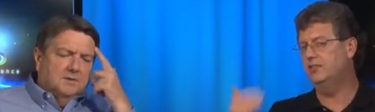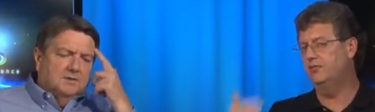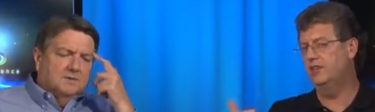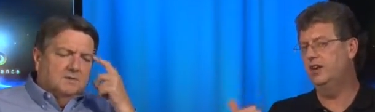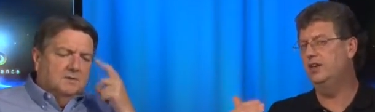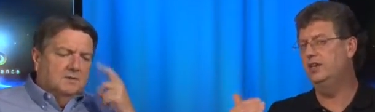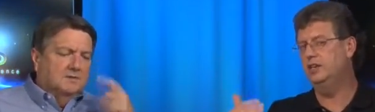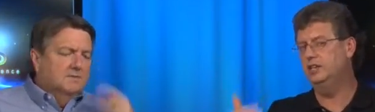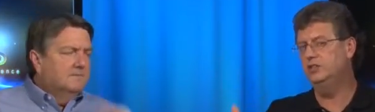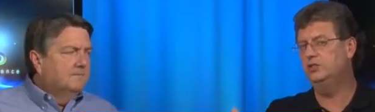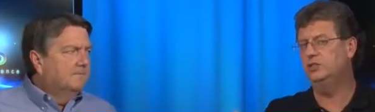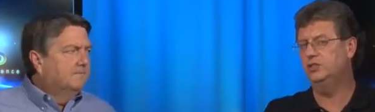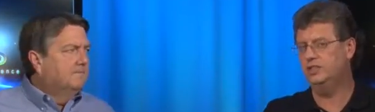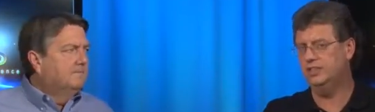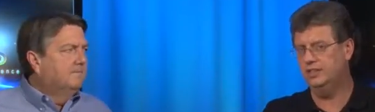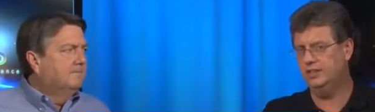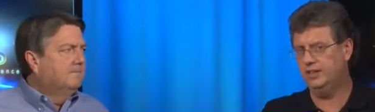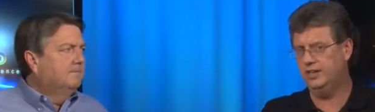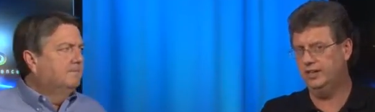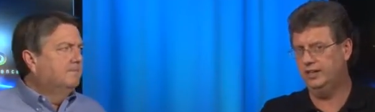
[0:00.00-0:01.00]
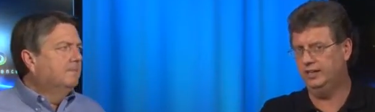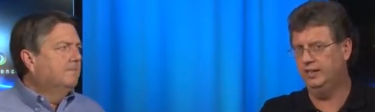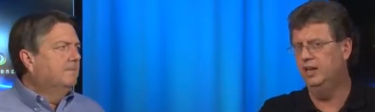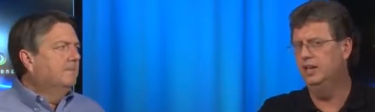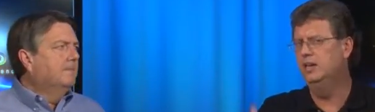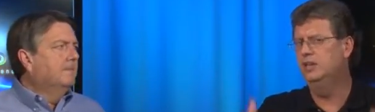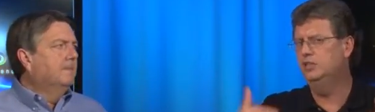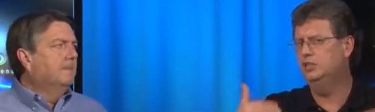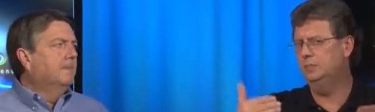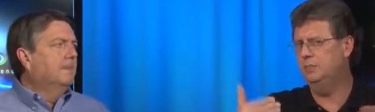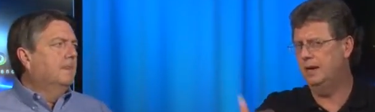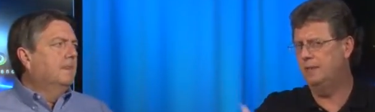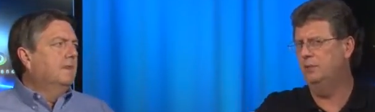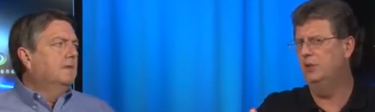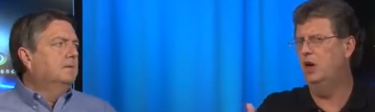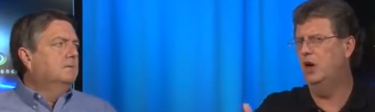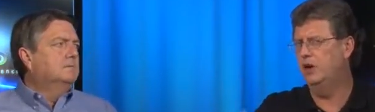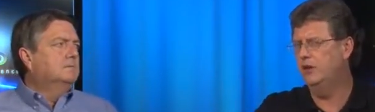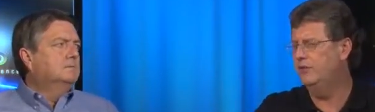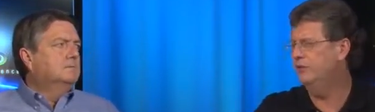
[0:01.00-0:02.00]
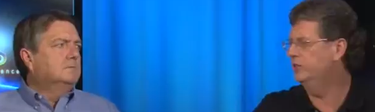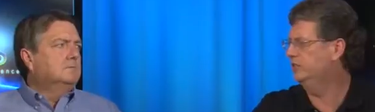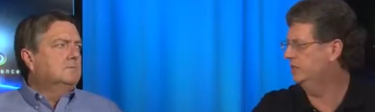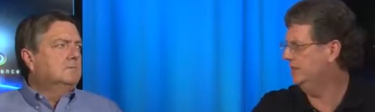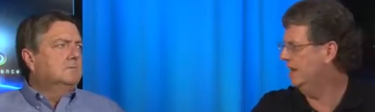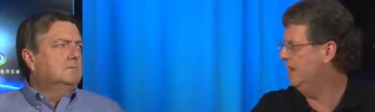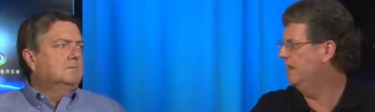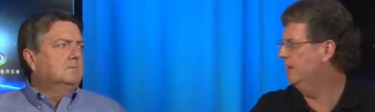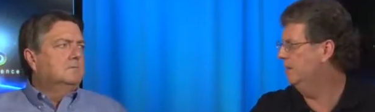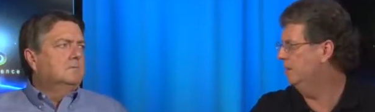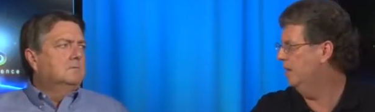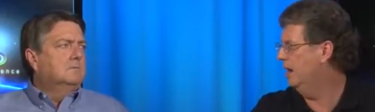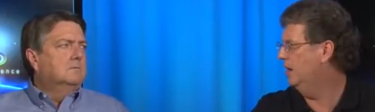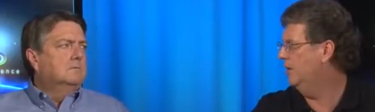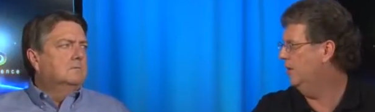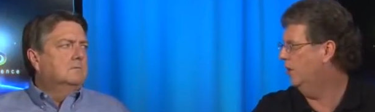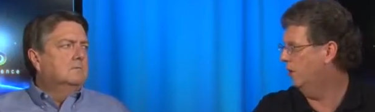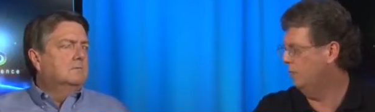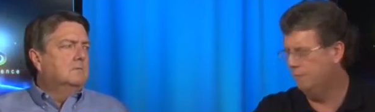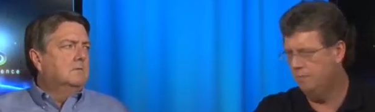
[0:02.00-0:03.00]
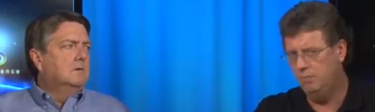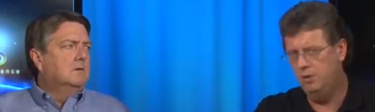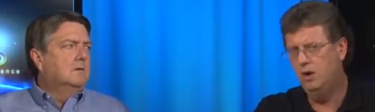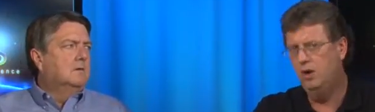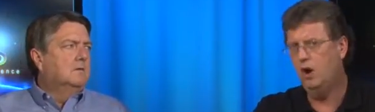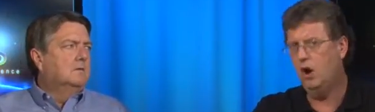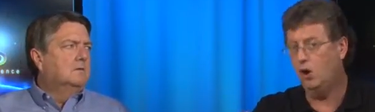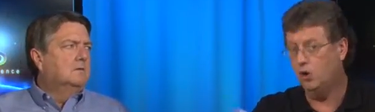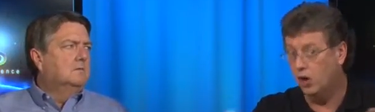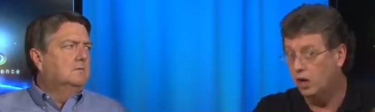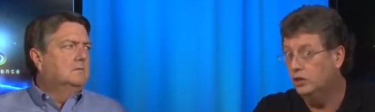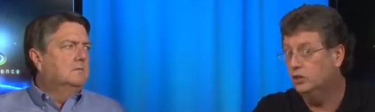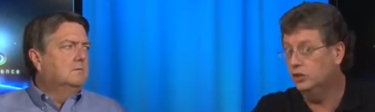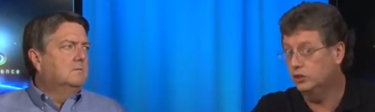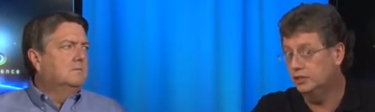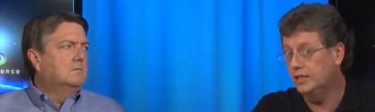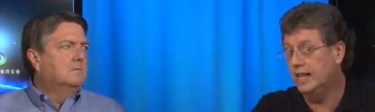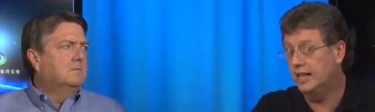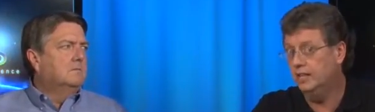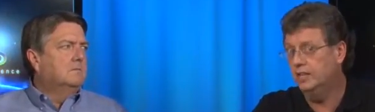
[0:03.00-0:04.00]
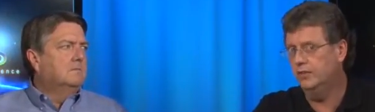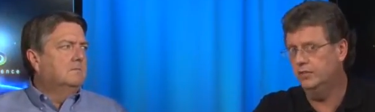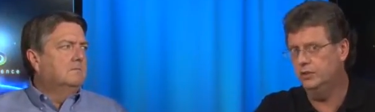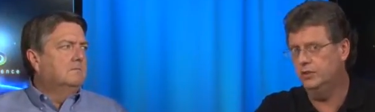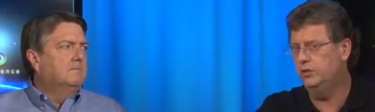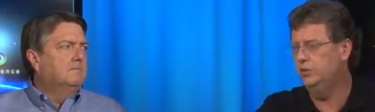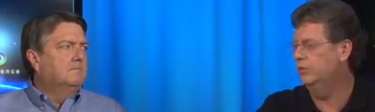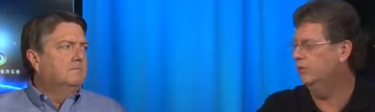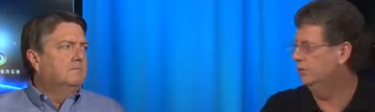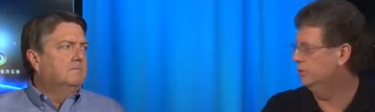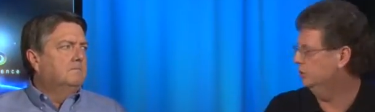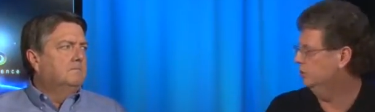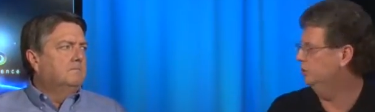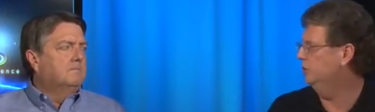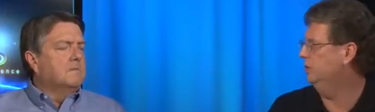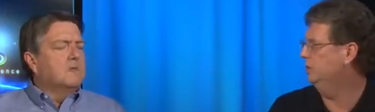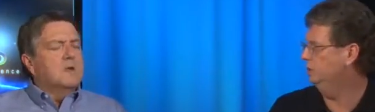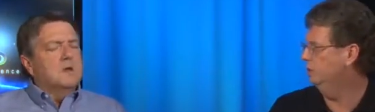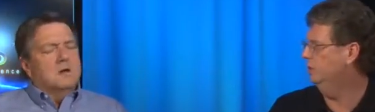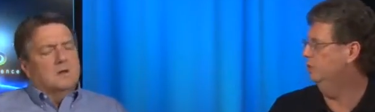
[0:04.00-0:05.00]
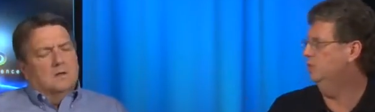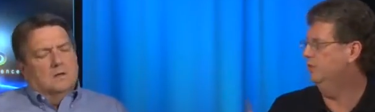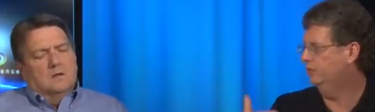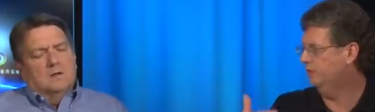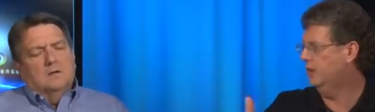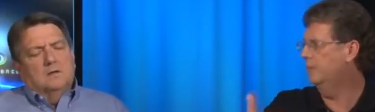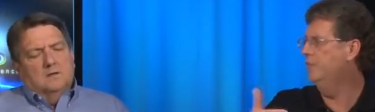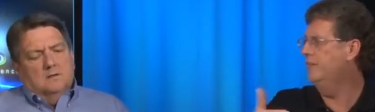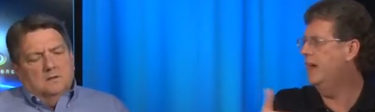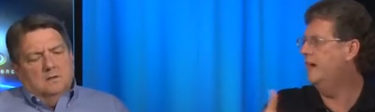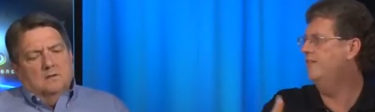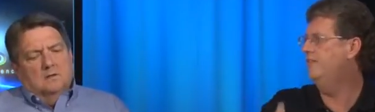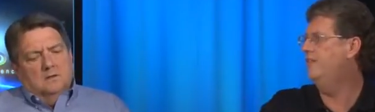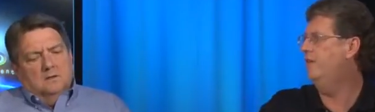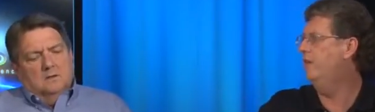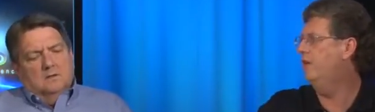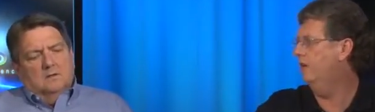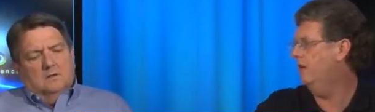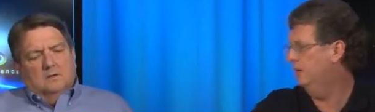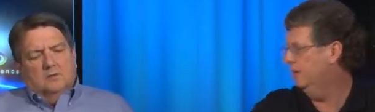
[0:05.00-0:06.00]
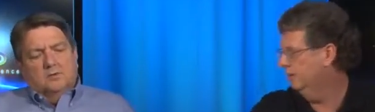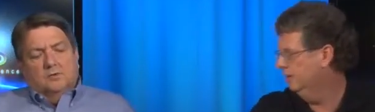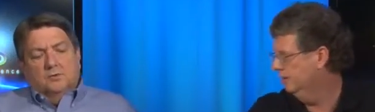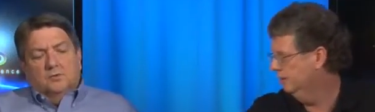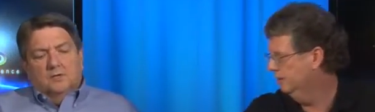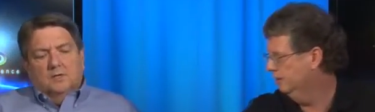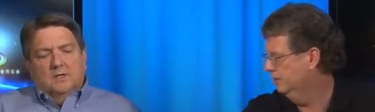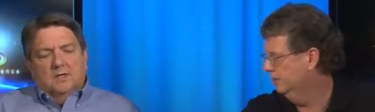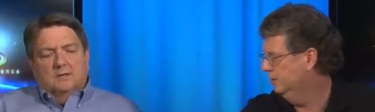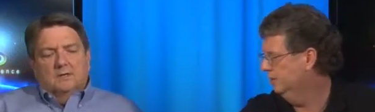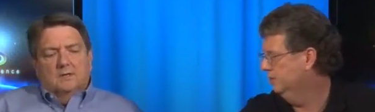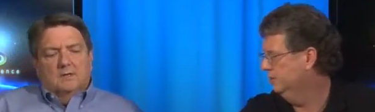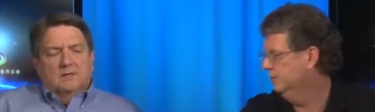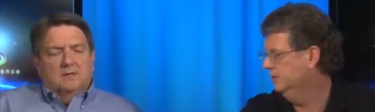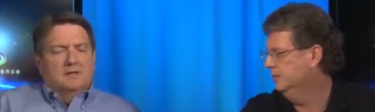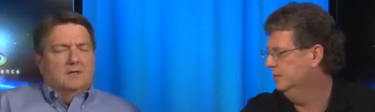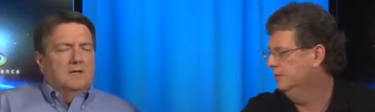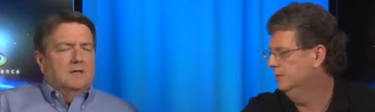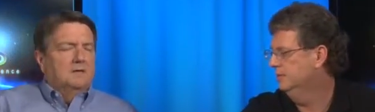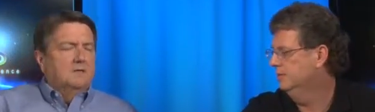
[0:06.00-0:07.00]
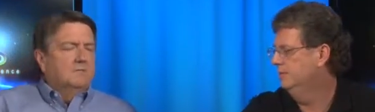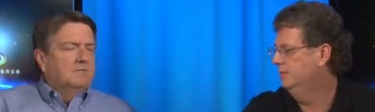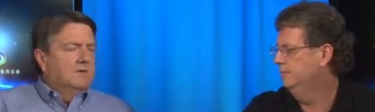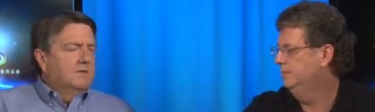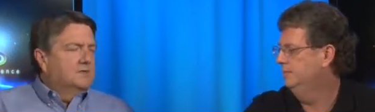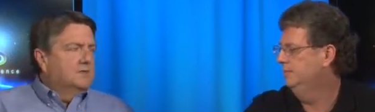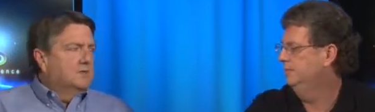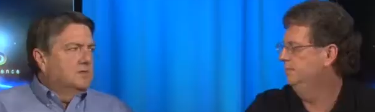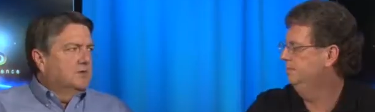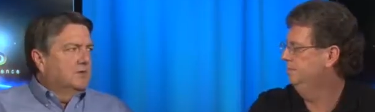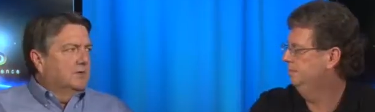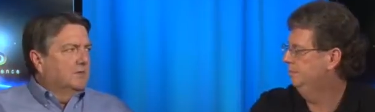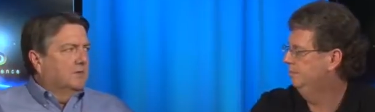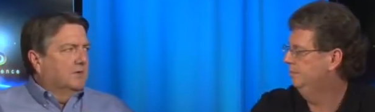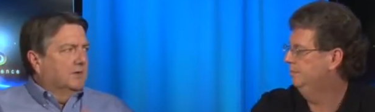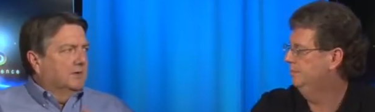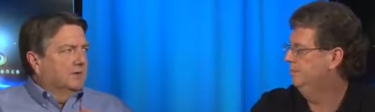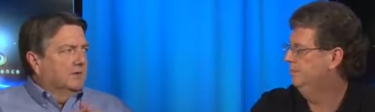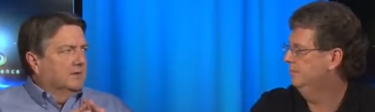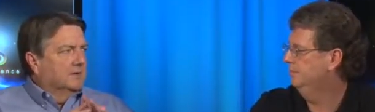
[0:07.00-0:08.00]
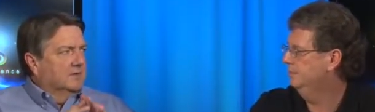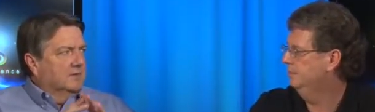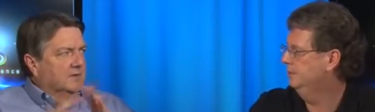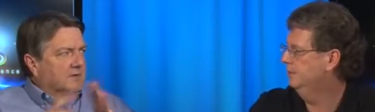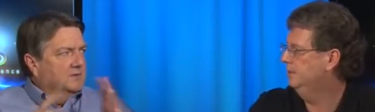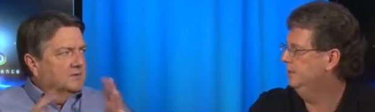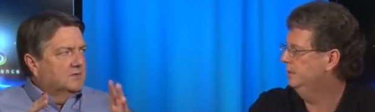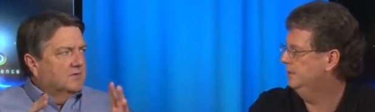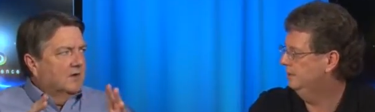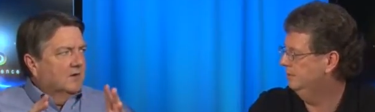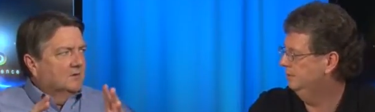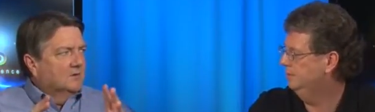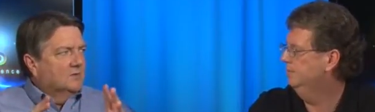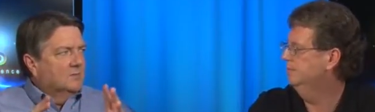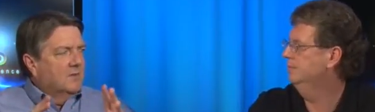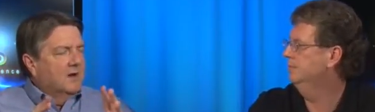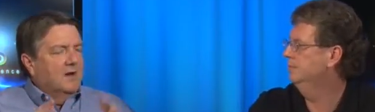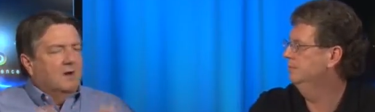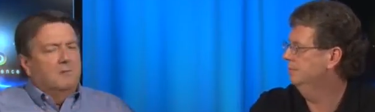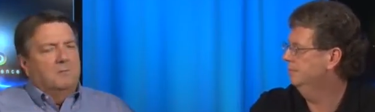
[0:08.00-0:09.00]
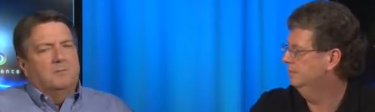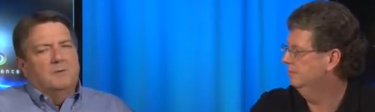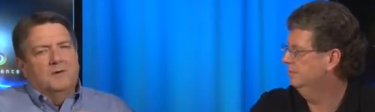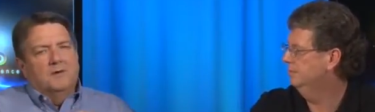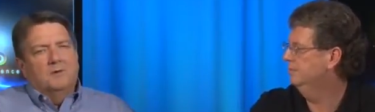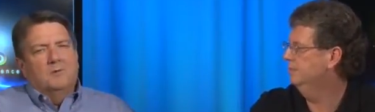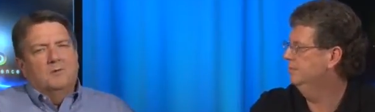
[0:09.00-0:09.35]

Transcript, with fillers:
Speaker 1: very interesting thing to be able to understand about our our understanding of the universe. We, we have come that far.
Speaker 2: Sure, and that inflationary period that you yeah. talked about. But